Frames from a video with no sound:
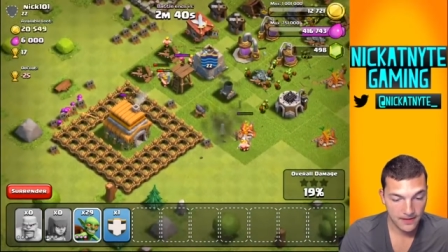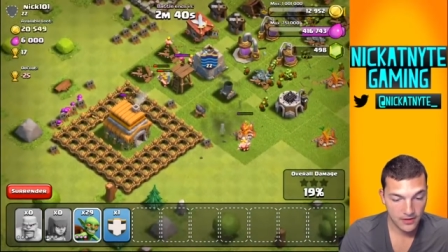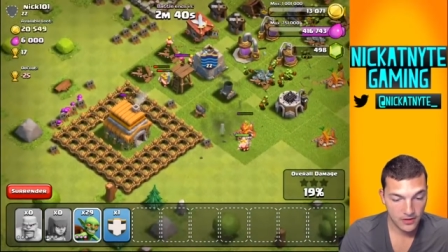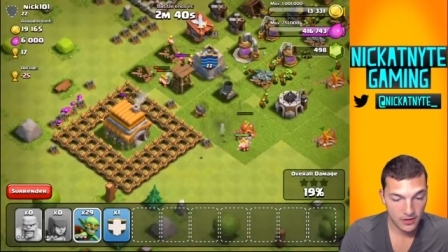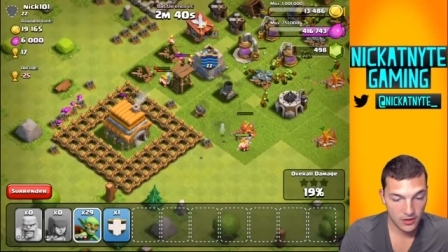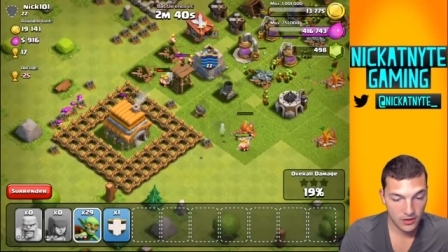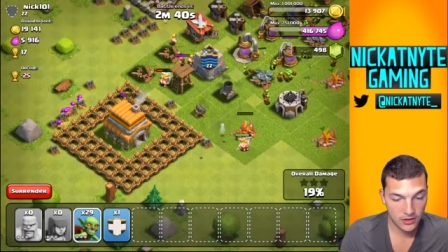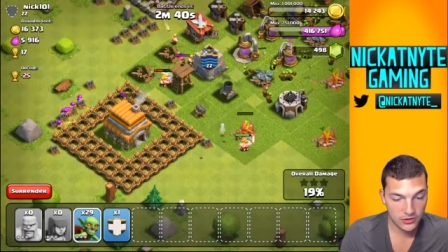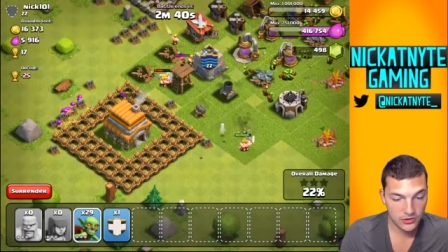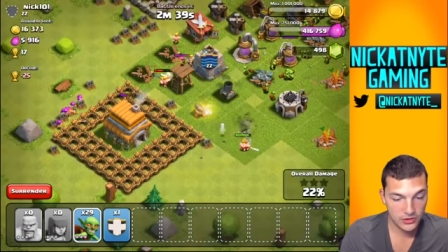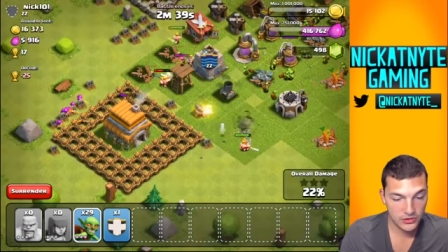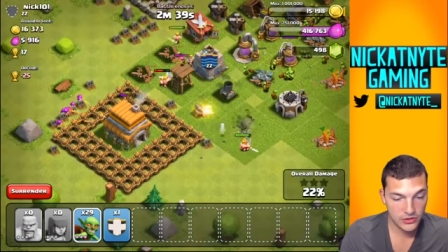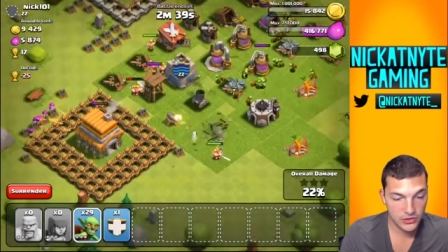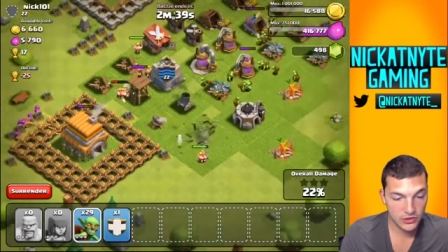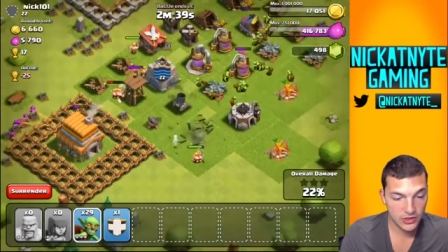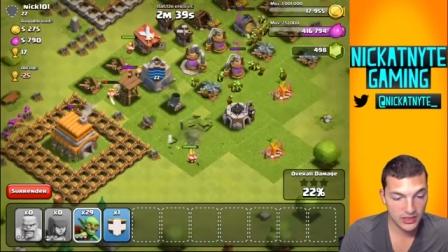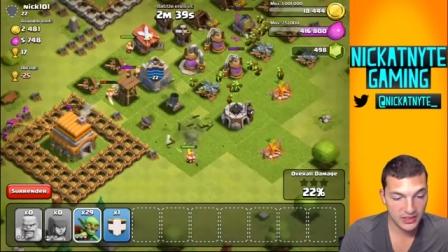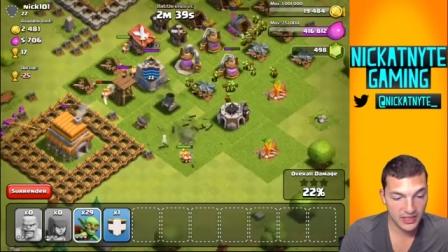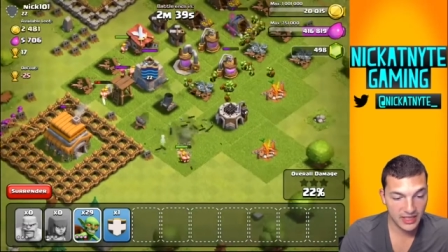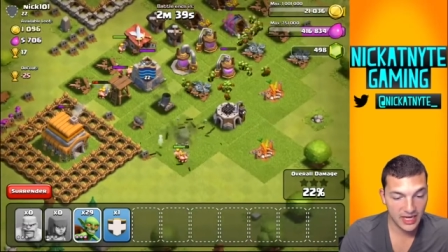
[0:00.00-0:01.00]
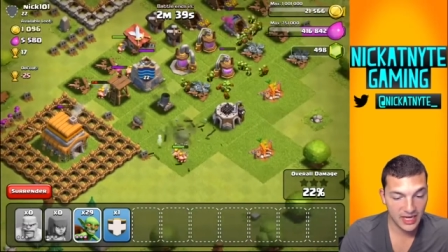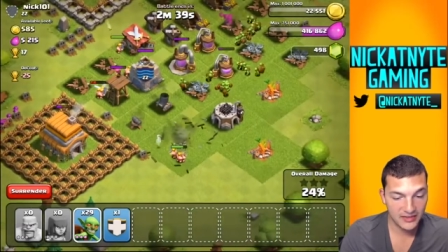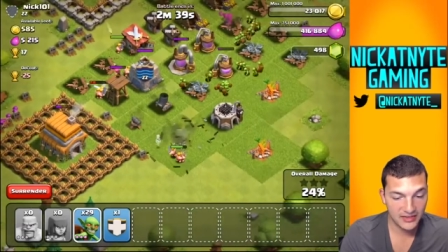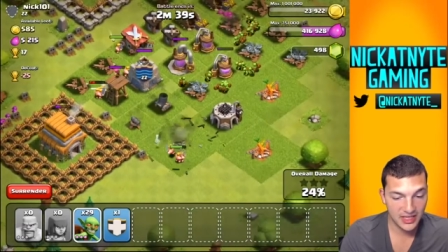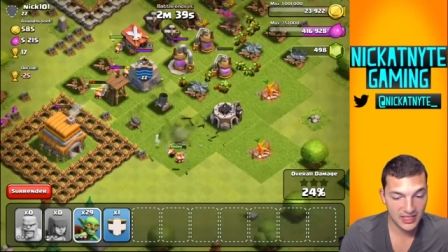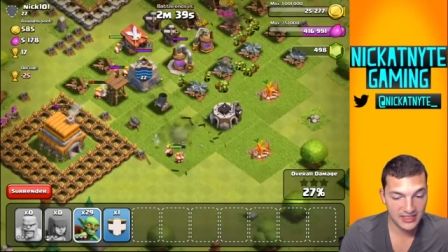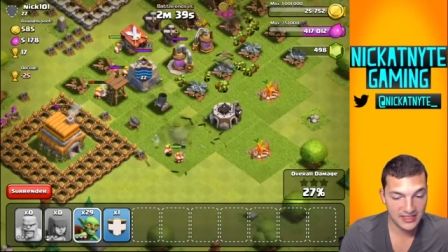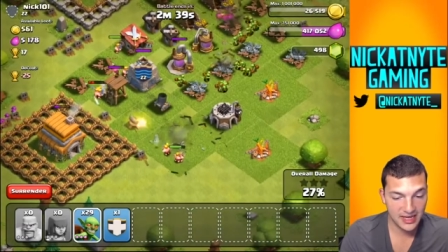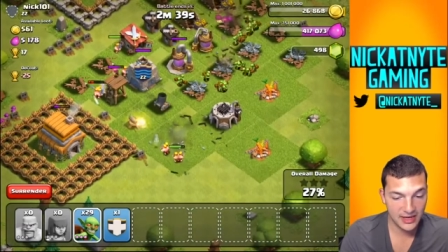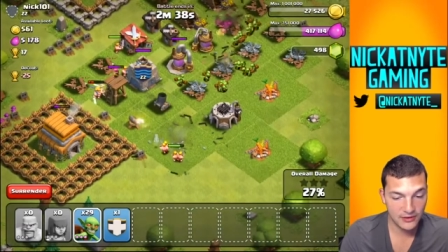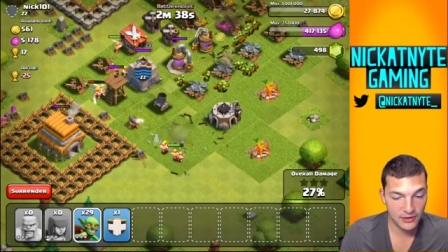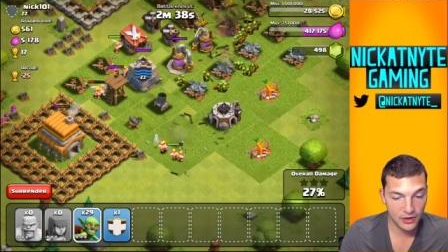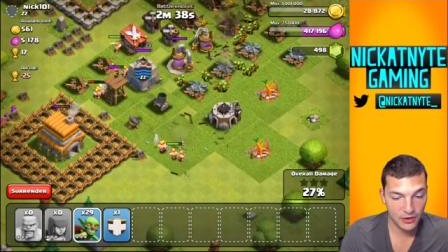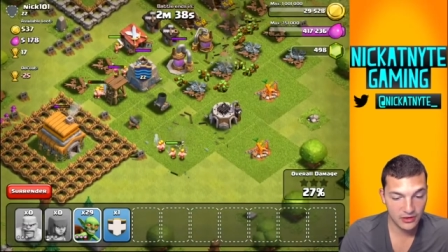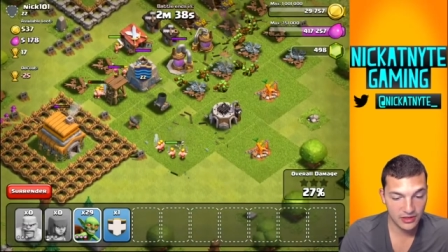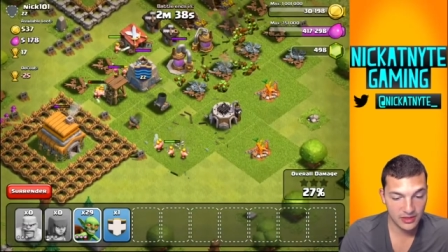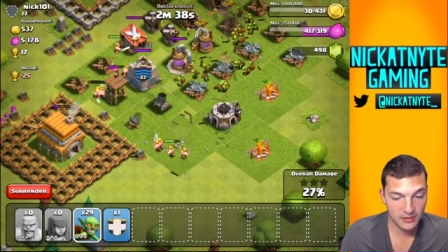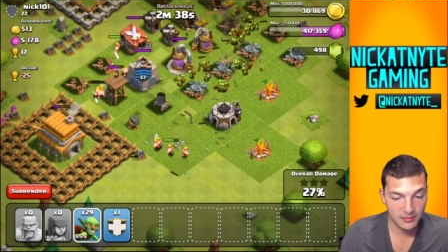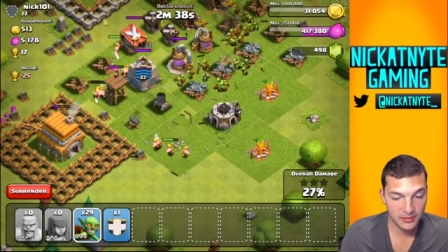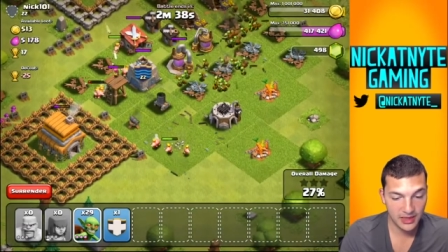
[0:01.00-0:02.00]
Archers look like they got that town hall
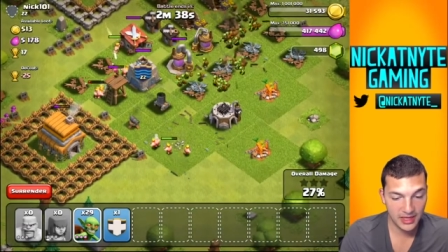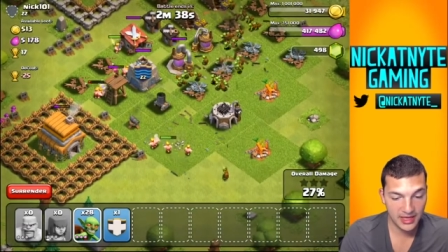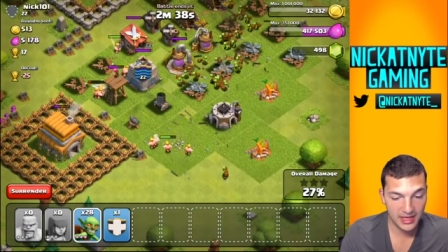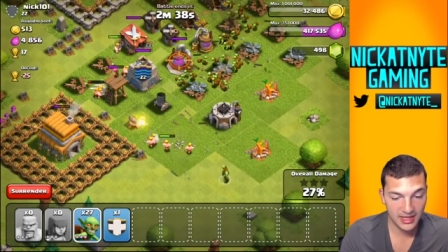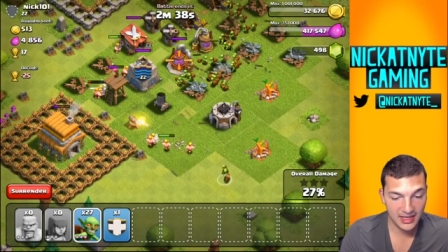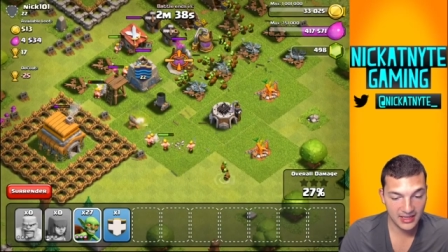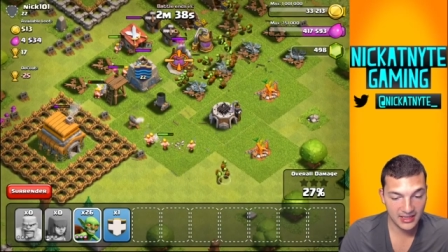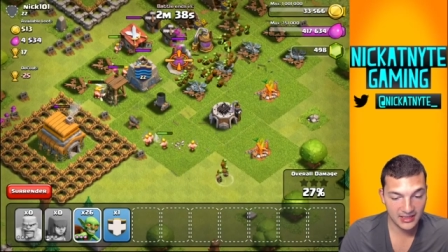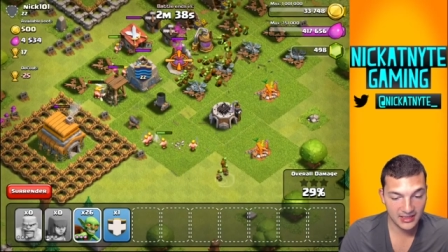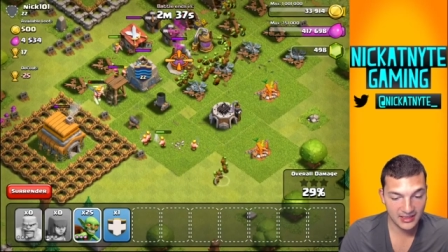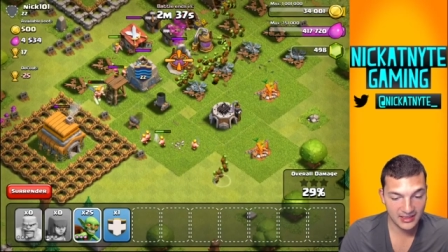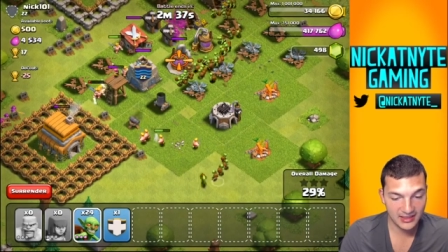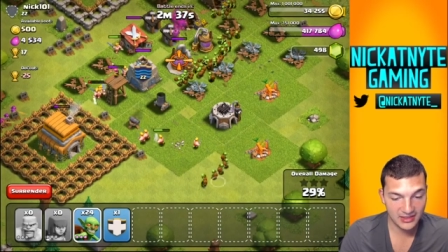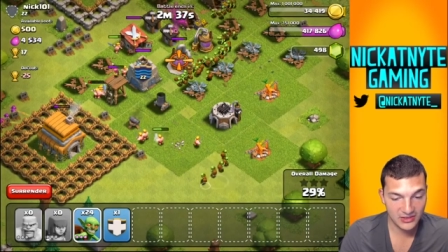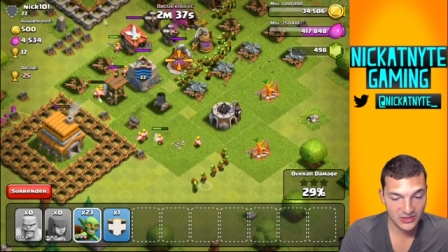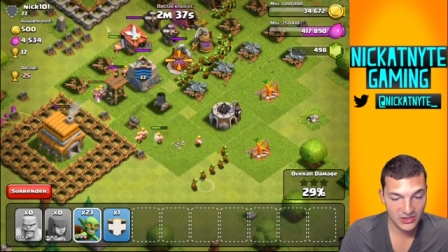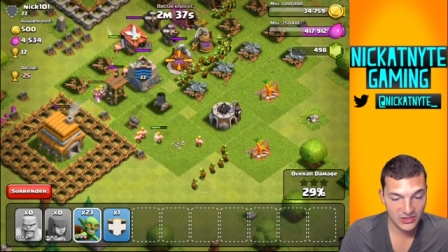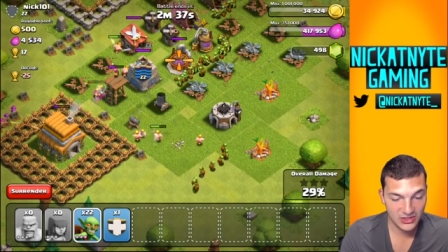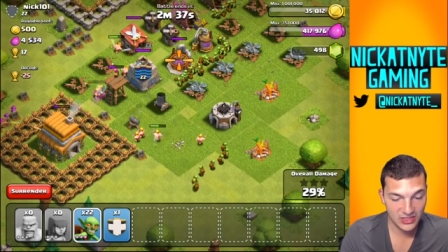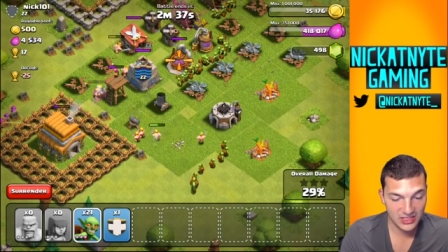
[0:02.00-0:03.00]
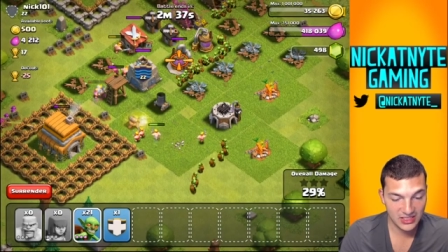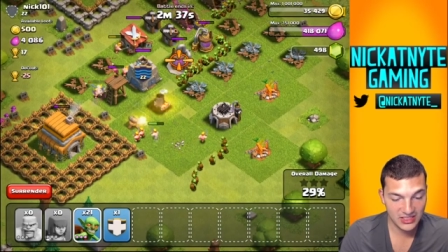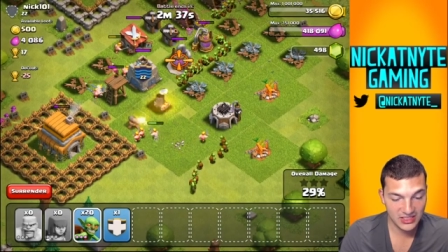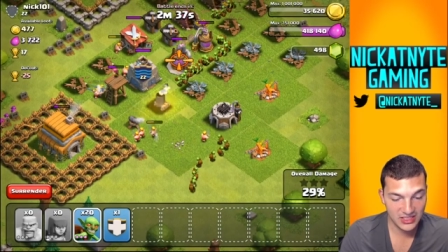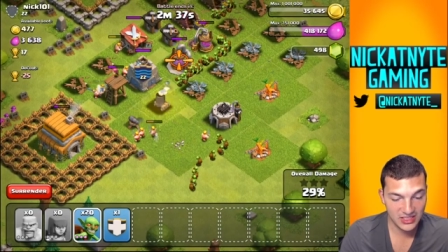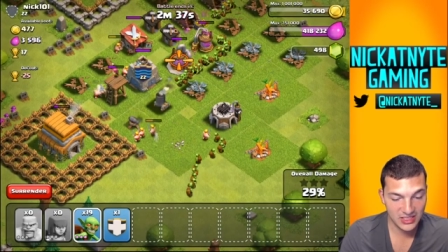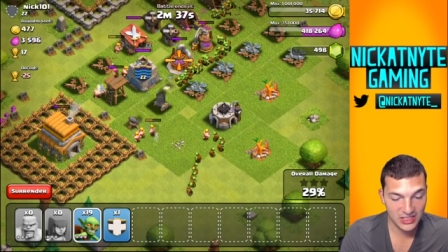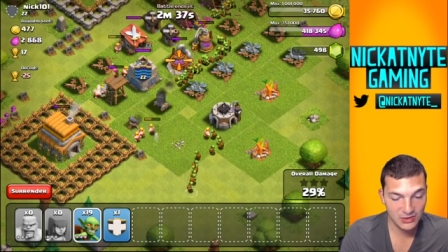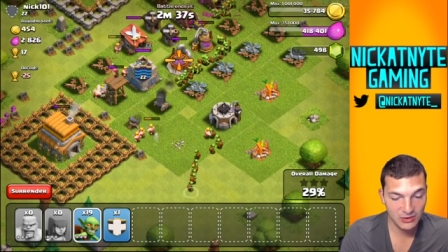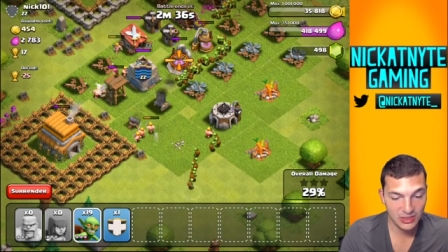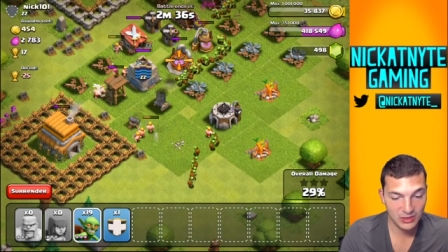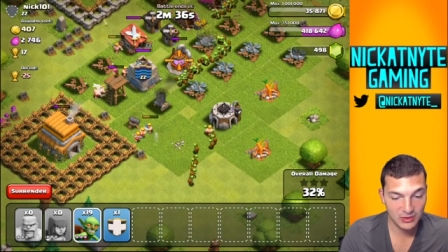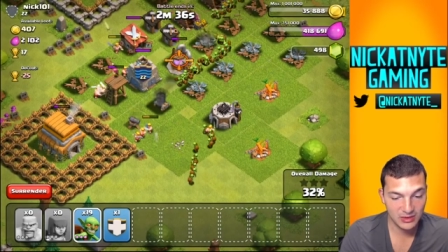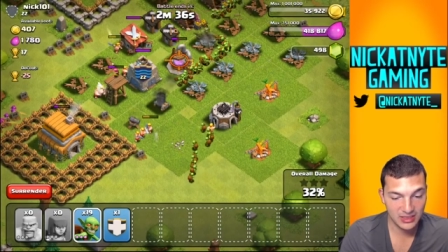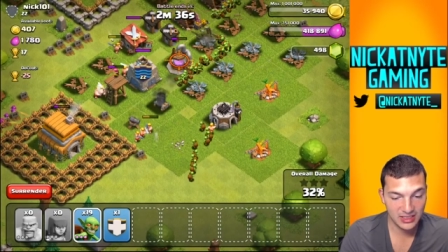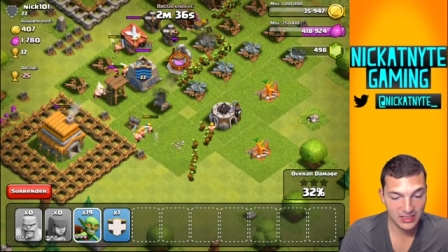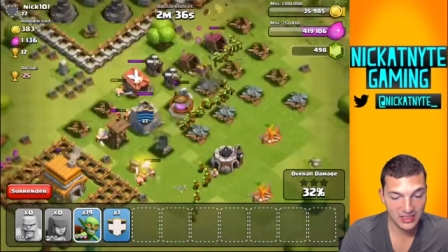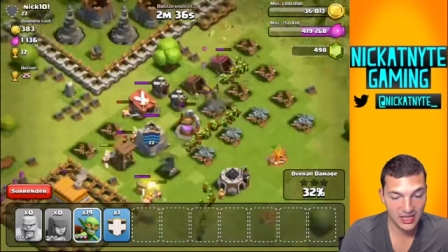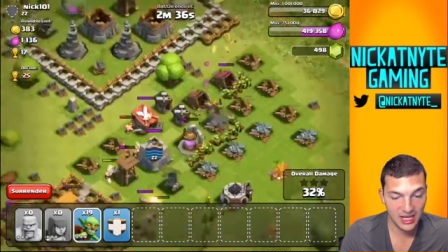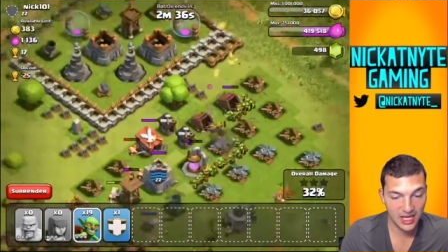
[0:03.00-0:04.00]
in the bag. Just continuing with
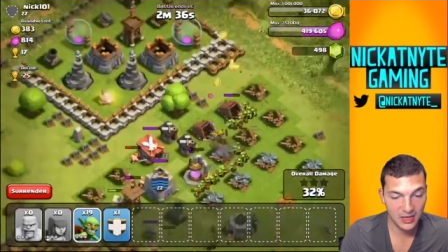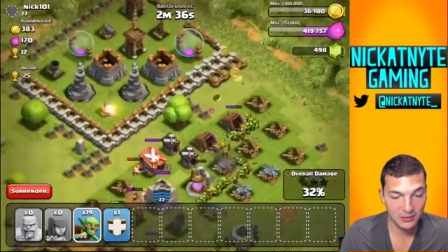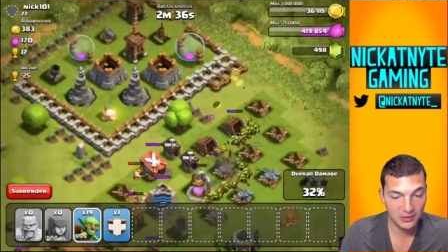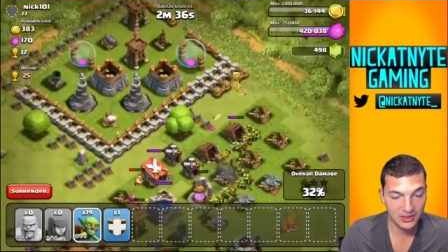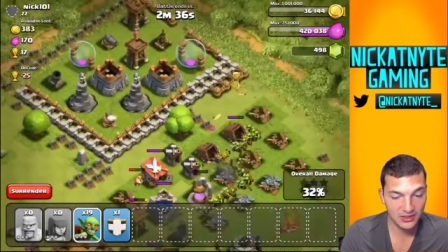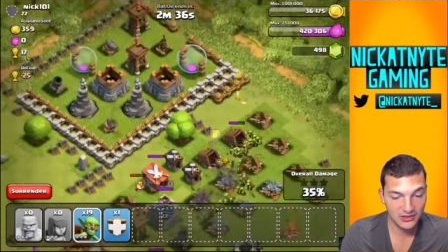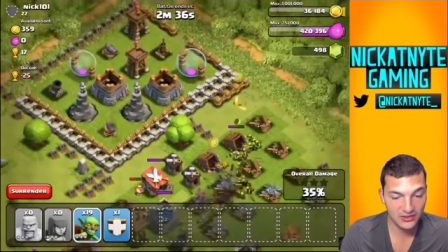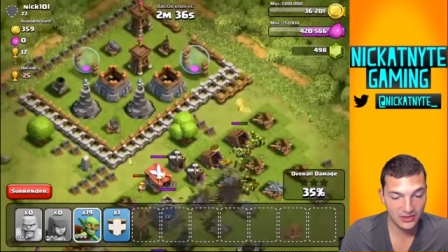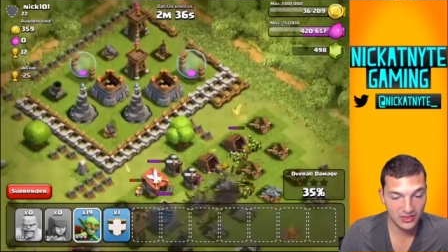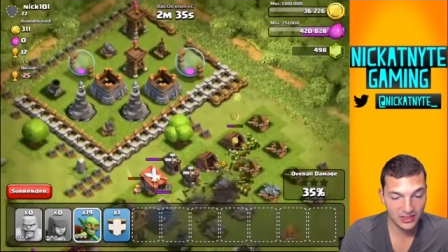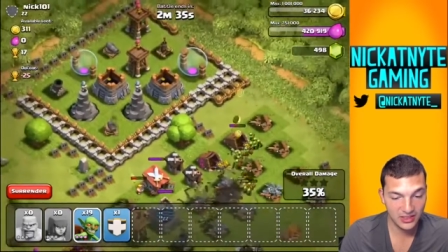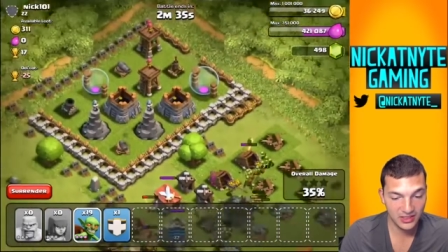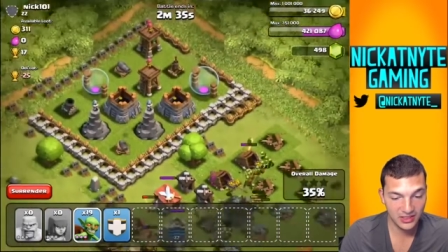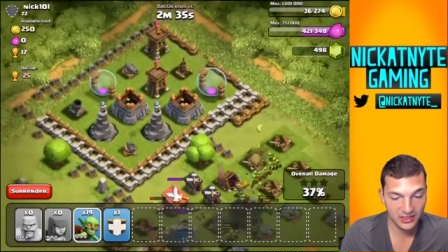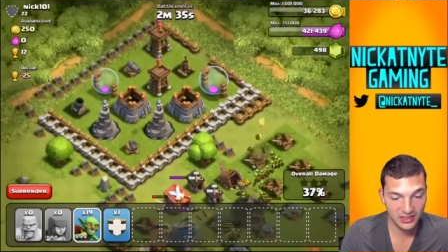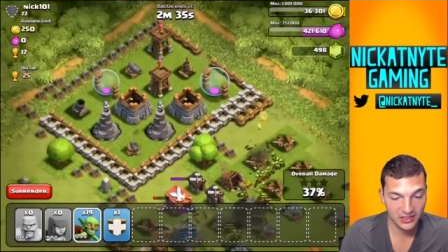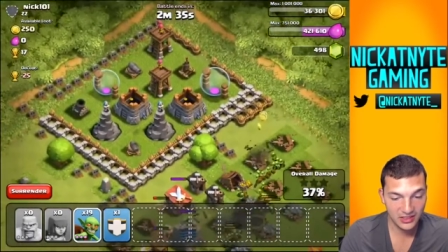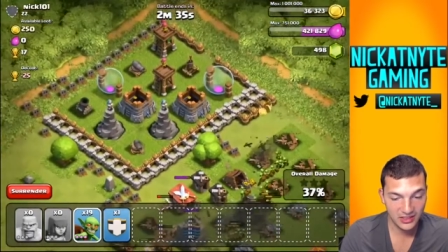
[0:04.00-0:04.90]
the goblins here.